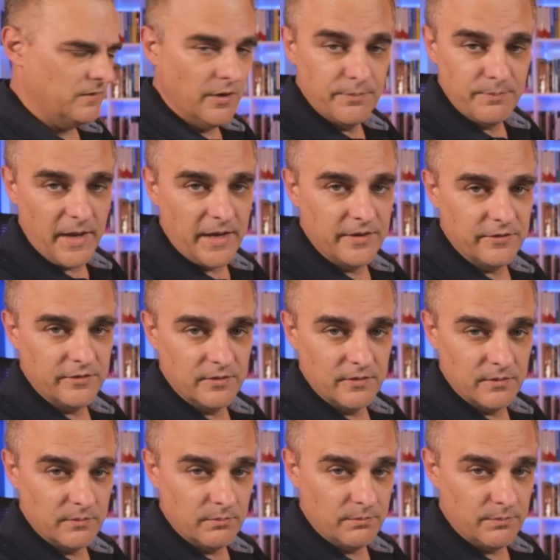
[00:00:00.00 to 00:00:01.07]
Notepad is
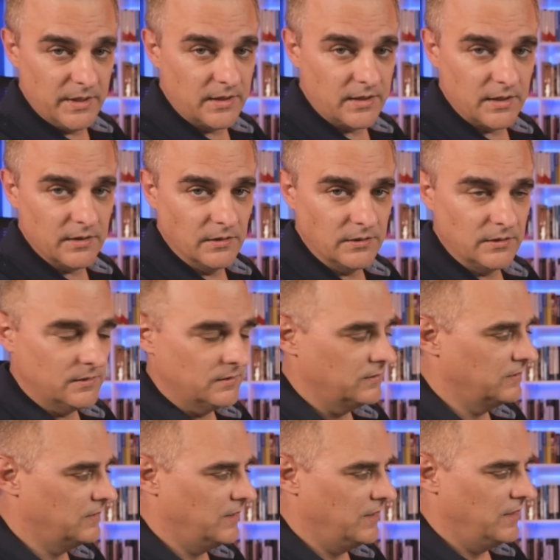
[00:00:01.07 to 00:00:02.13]
being killed.
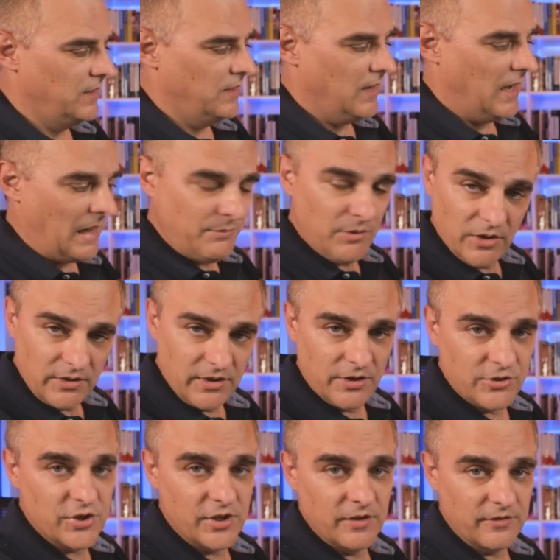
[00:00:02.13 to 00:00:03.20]
I'm not
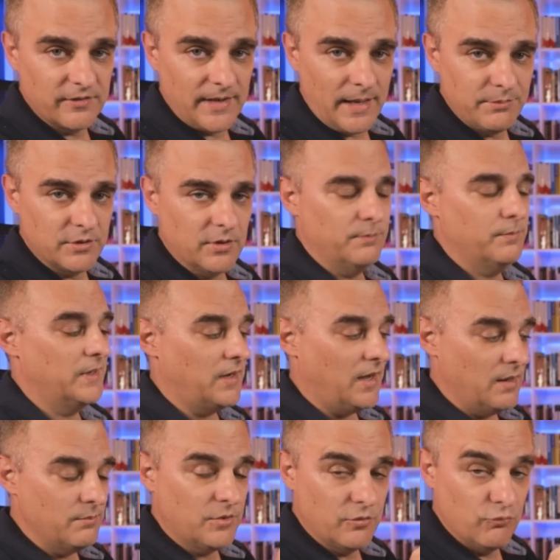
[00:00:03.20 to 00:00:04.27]
touching this laptop, but
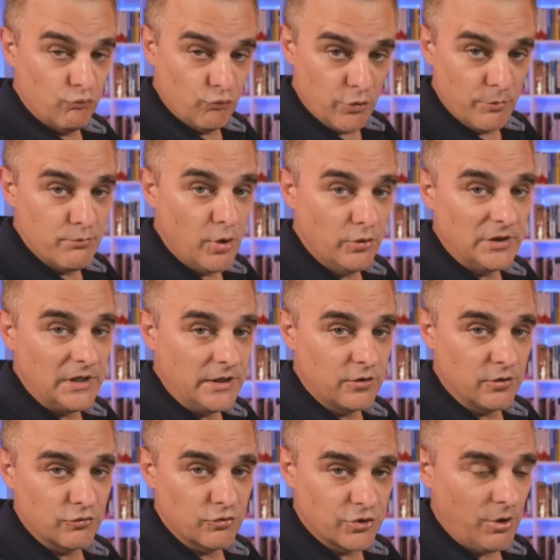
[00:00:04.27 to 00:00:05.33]
I'm remotely
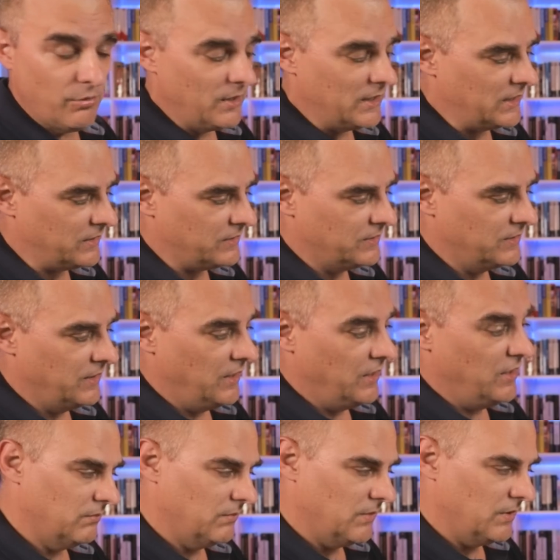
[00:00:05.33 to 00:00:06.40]
controlling it
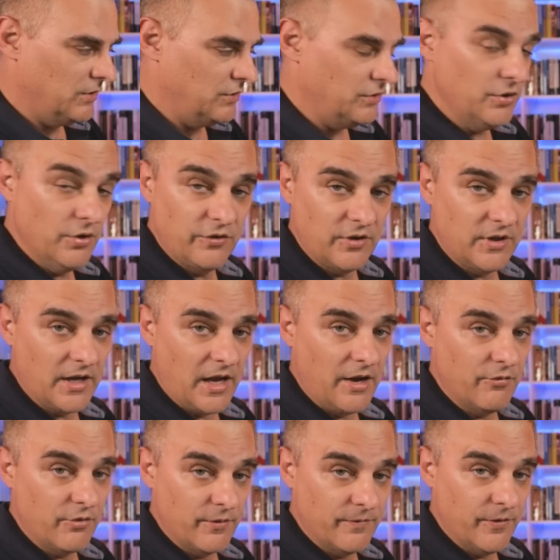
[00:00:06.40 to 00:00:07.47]
using
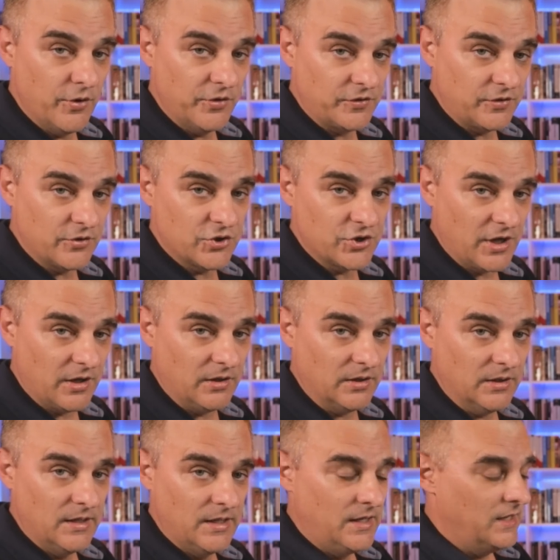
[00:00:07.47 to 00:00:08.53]
a reverse
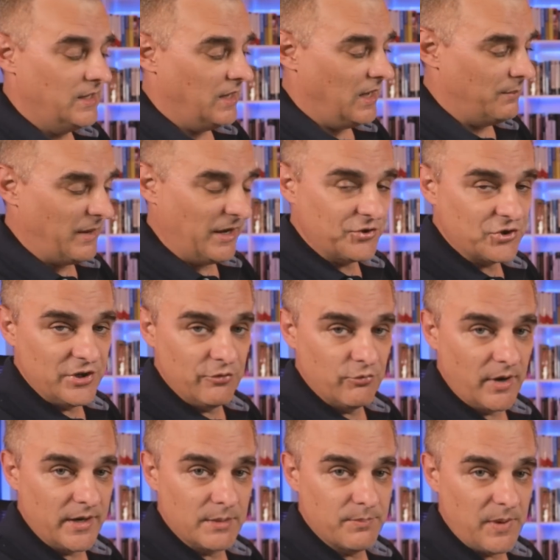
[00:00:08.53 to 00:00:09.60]
shell. I'm actually
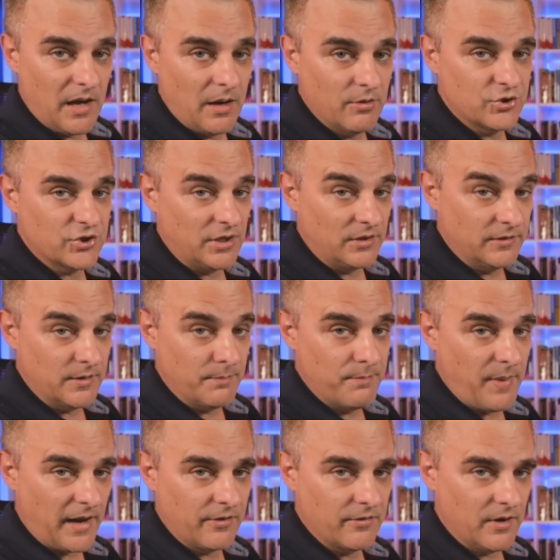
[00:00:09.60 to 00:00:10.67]
running PowerShell in the
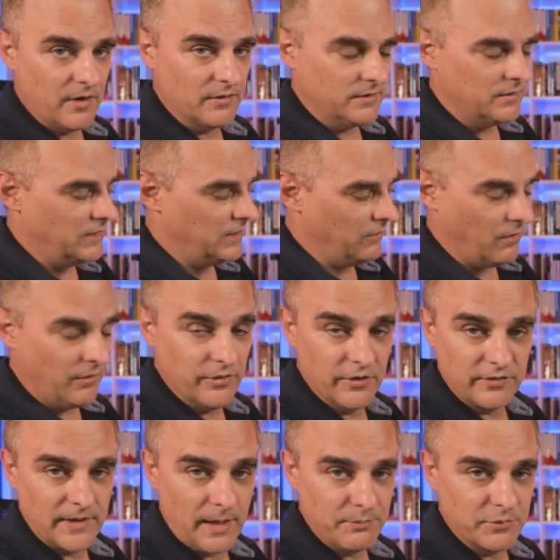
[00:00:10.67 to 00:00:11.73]
background on
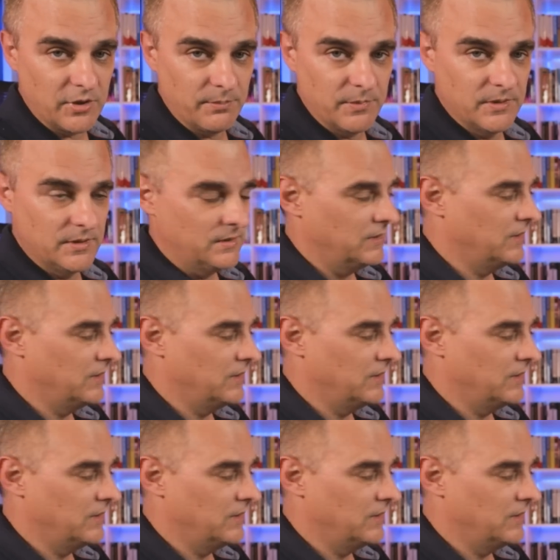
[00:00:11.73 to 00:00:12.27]
this laptop.